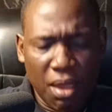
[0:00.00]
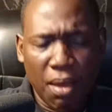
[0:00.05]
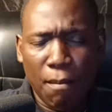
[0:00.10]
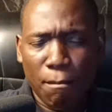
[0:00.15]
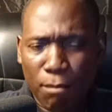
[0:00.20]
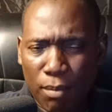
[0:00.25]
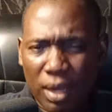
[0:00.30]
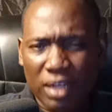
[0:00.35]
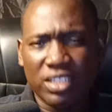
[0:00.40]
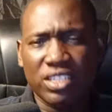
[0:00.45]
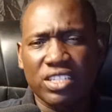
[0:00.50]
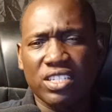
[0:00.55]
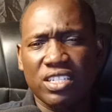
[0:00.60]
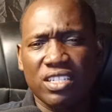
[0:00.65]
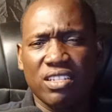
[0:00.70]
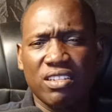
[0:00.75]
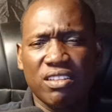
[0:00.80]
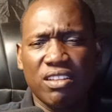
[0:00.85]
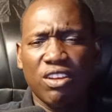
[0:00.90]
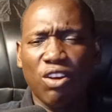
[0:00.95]
But
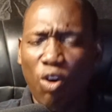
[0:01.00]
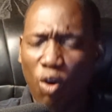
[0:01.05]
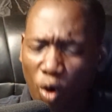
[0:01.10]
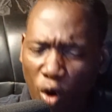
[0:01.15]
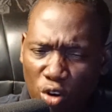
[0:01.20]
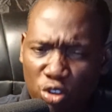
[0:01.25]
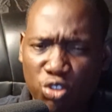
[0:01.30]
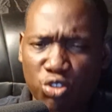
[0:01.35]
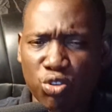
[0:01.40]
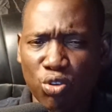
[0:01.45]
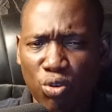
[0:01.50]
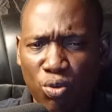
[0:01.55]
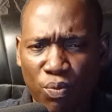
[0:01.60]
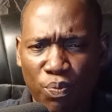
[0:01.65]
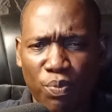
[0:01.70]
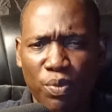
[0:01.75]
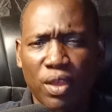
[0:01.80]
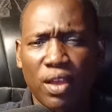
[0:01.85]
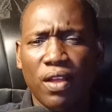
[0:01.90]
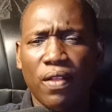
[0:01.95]
also,
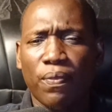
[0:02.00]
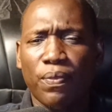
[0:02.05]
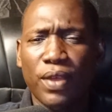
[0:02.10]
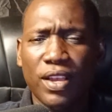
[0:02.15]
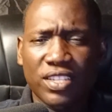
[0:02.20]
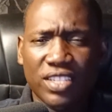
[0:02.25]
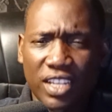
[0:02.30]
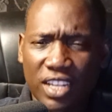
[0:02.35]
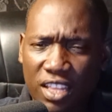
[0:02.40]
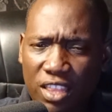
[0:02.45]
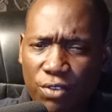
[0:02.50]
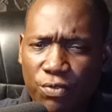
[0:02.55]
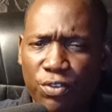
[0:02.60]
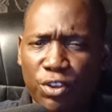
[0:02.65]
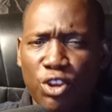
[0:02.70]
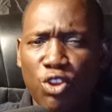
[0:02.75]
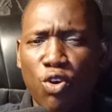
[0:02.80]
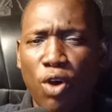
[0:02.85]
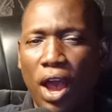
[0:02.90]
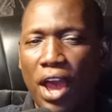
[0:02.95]
there's another
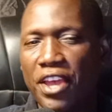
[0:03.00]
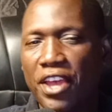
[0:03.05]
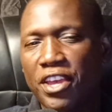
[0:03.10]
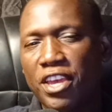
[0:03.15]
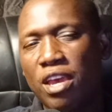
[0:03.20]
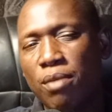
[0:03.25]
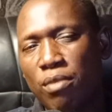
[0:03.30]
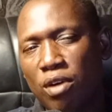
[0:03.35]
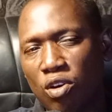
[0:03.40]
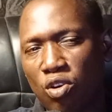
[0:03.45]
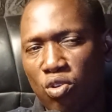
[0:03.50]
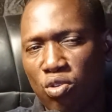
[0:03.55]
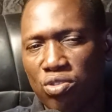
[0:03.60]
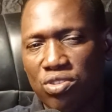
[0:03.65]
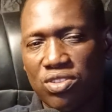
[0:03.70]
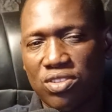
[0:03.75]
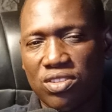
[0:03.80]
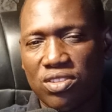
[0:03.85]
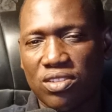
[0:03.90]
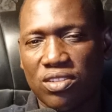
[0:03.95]
video I came
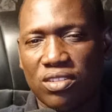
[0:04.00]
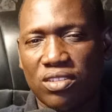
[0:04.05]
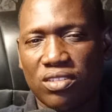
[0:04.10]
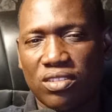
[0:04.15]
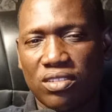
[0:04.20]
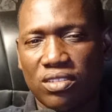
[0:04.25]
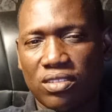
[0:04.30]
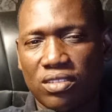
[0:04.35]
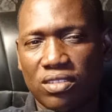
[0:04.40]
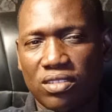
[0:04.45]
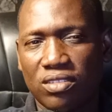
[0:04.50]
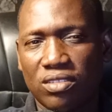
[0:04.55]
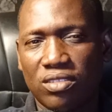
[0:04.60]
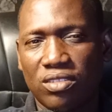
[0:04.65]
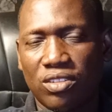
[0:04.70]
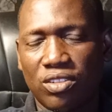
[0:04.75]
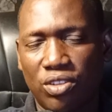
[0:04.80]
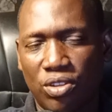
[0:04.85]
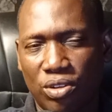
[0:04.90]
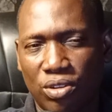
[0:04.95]
across,
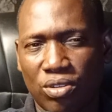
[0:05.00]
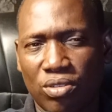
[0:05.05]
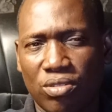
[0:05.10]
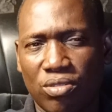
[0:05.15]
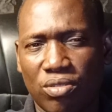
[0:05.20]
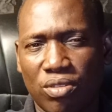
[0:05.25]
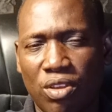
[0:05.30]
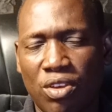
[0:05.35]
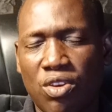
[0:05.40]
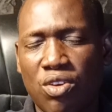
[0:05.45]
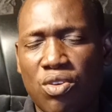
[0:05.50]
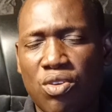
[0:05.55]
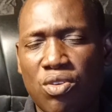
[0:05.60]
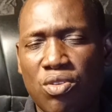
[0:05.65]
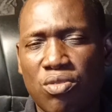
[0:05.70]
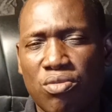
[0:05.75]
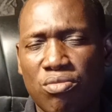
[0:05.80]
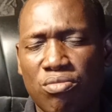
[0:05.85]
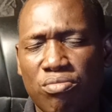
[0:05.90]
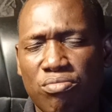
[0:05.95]
you know,
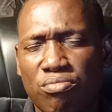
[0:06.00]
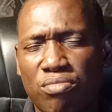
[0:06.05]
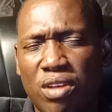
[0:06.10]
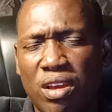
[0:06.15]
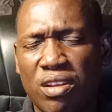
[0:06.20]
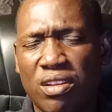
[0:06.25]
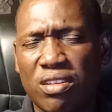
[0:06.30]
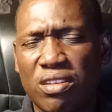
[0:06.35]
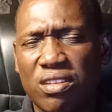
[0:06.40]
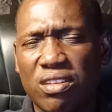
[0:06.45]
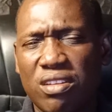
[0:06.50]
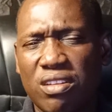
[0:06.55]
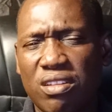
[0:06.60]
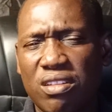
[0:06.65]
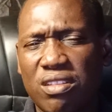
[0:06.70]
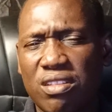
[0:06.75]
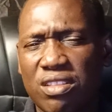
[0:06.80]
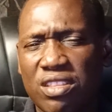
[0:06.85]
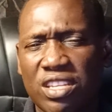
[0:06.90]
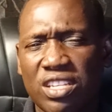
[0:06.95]
and
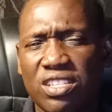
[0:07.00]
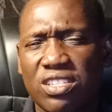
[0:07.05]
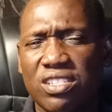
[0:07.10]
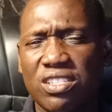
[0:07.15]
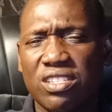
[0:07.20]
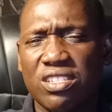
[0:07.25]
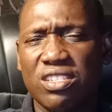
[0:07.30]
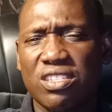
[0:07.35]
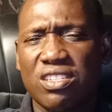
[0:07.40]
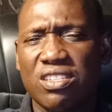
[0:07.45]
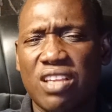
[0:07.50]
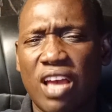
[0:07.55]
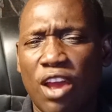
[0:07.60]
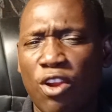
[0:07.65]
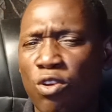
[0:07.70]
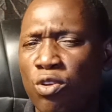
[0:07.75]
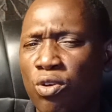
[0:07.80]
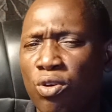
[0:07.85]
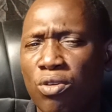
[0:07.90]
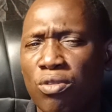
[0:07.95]
this I
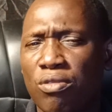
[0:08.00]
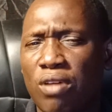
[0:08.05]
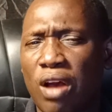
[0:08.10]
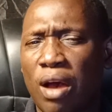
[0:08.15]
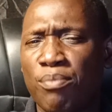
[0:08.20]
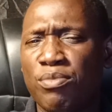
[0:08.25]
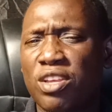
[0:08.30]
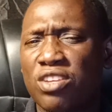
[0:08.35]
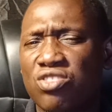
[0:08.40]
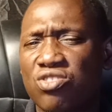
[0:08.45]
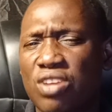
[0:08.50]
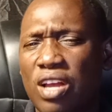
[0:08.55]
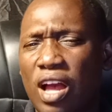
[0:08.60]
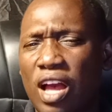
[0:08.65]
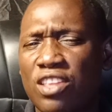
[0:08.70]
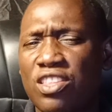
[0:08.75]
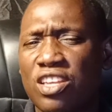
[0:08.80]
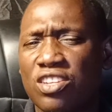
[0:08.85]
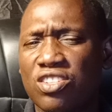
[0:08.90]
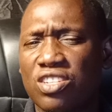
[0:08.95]
don't know. I'm just, I
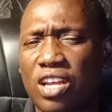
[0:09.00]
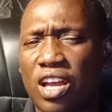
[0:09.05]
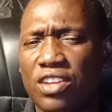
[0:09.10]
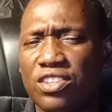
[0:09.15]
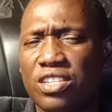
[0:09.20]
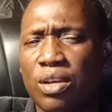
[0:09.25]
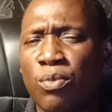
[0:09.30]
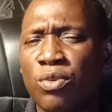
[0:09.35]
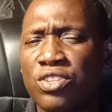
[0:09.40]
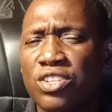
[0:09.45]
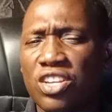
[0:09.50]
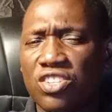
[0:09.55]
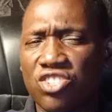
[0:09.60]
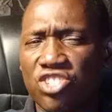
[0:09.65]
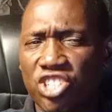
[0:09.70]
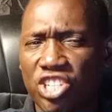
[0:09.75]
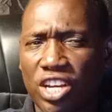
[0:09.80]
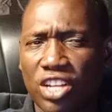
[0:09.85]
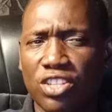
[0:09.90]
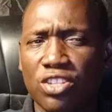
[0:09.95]
just, someone just
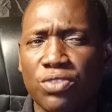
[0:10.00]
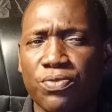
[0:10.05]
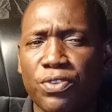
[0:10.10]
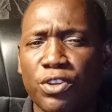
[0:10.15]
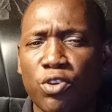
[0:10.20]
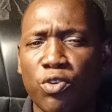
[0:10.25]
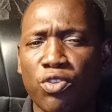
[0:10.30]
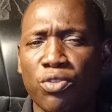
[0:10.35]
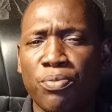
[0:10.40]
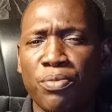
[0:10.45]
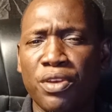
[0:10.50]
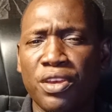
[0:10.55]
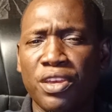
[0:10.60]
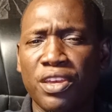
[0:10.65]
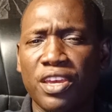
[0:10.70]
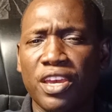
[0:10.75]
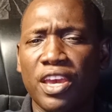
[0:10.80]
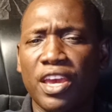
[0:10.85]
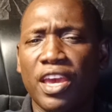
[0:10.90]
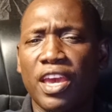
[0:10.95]
shared this video with me
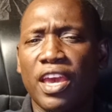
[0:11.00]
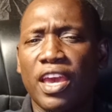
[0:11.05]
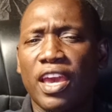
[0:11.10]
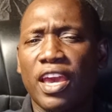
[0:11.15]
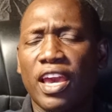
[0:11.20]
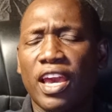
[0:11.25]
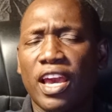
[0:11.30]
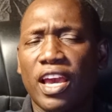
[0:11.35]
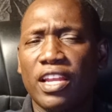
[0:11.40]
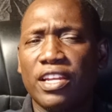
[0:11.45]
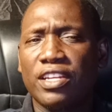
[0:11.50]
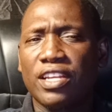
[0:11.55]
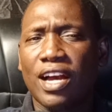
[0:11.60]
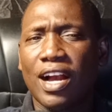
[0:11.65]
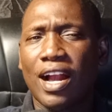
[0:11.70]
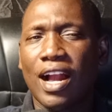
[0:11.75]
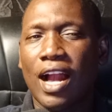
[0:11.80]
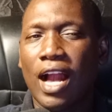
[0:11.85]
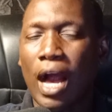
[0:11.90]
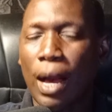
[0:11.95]
and uh,
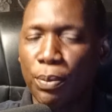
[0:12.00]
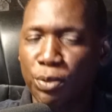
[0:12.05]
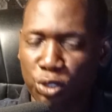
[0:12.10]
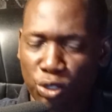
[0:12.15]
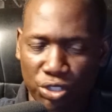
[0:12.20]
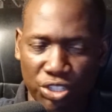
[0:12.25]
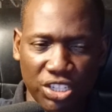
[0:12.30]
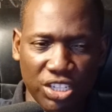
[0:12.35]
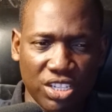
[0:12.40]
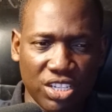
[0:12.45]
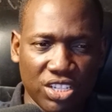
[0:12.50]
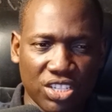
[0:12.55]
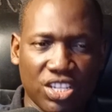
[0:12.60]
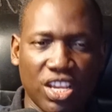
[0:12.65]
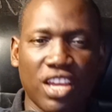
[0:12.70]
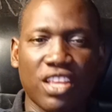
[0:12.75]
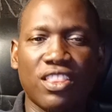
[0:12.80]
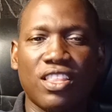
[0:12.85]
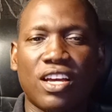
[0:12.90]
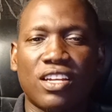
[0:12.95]
captioned it
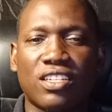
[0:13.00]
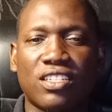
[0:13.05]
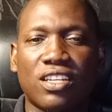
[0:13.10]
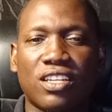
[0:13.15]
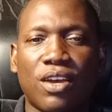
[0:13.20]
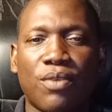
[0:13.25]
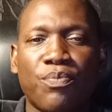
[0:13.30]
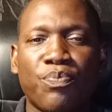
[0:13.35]
saying that uh,